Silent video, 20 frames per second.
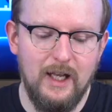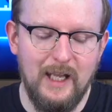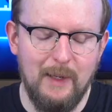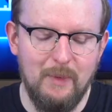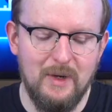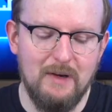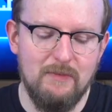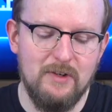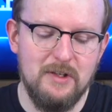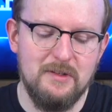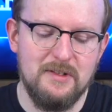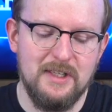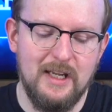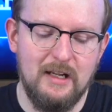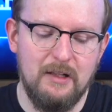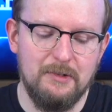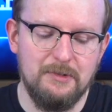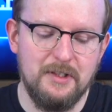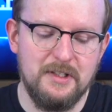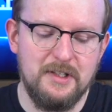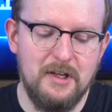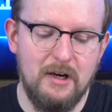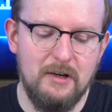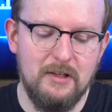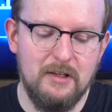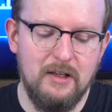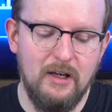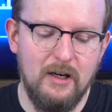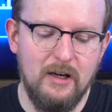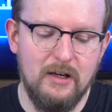And whenever you cycle or discard
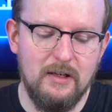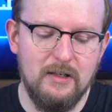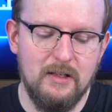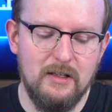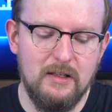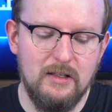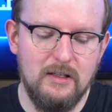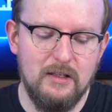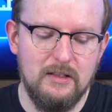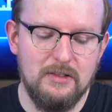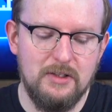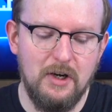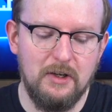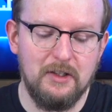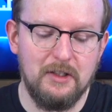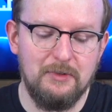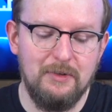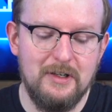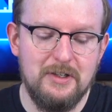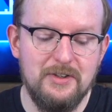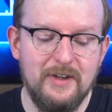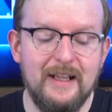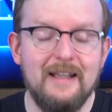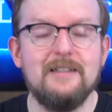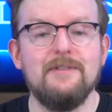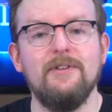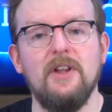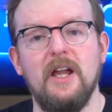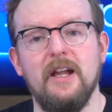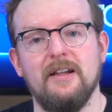a card, target creature
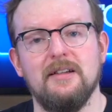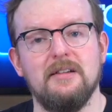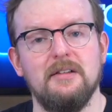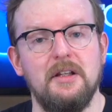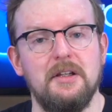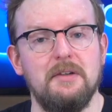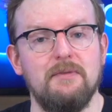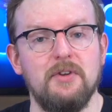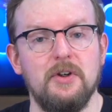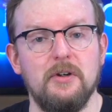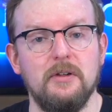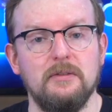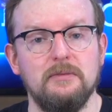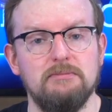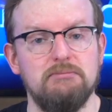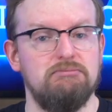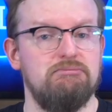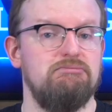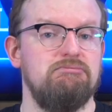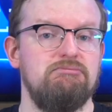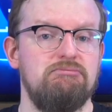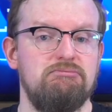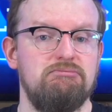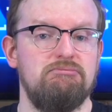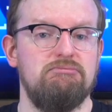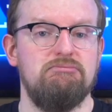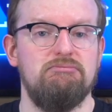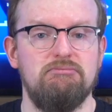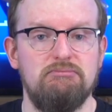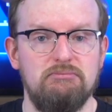gains flying until end of turn.
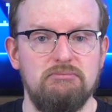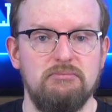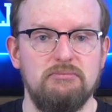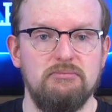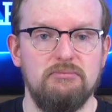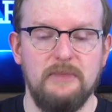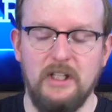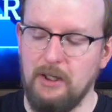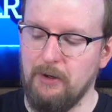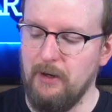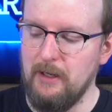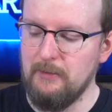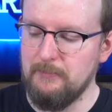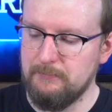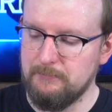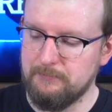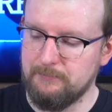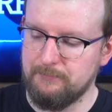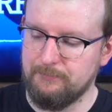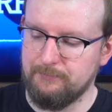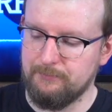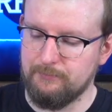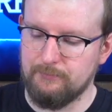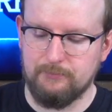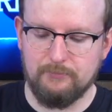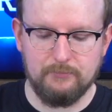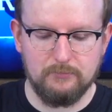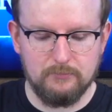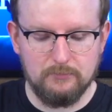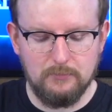Yeah, right.
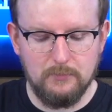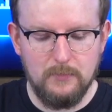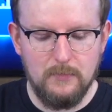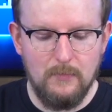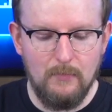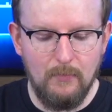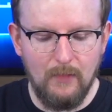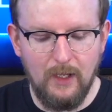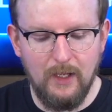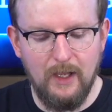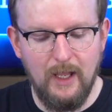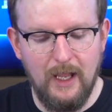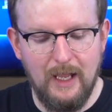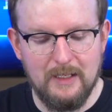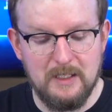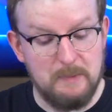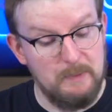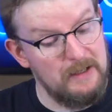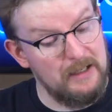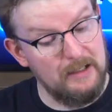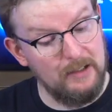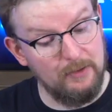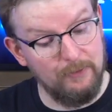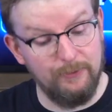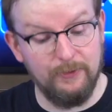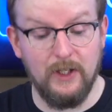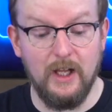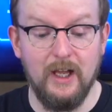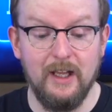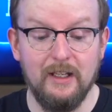And speaking of
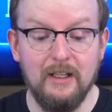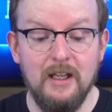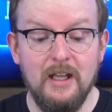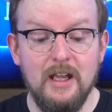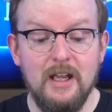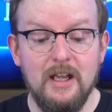flying,